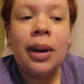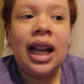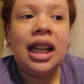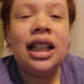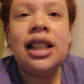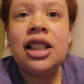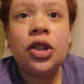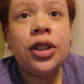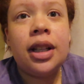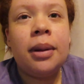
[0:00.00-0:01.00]
But he is
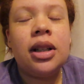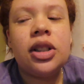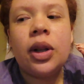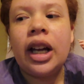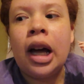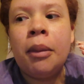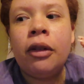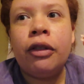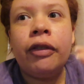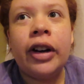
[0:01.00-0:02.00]
still sleeping, so like I'm
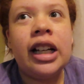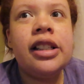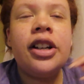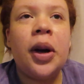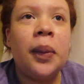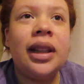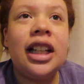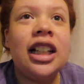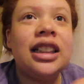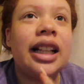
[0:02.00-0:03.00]
afraid to go in
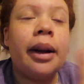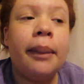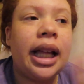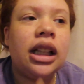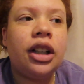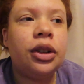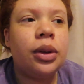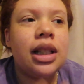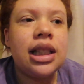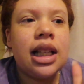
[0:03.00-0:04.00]
there and like make a lot of
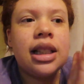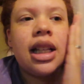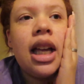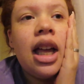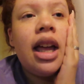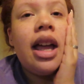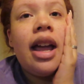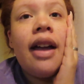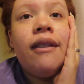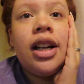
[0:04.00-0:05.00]
noise, because
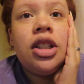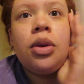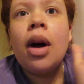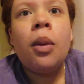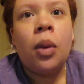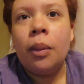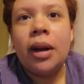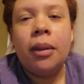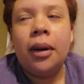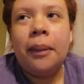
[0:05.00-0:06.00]
if I do, I won't
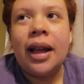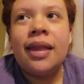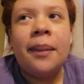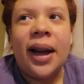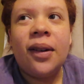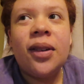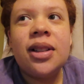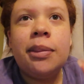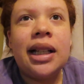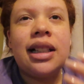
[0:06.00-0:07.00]
be able to make the
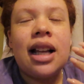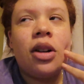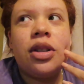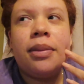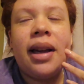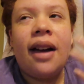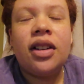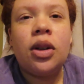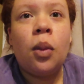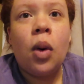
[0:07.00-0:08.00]
bagels because I'll just be
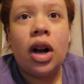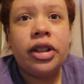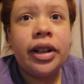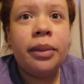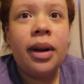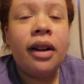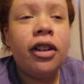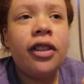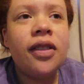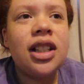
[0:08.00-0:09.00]
having to watch him
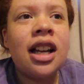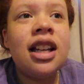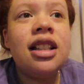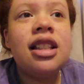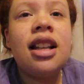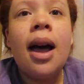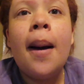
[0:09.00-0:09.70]
every 5 seconds.